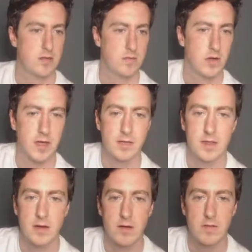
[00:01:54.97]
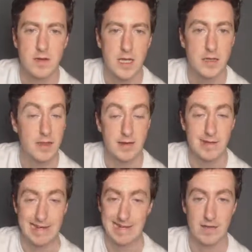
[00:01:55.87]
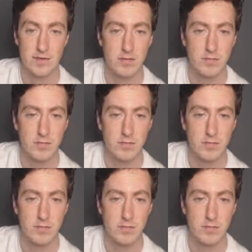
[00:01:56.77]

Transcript: Okay, they don't even take. They didn't have to.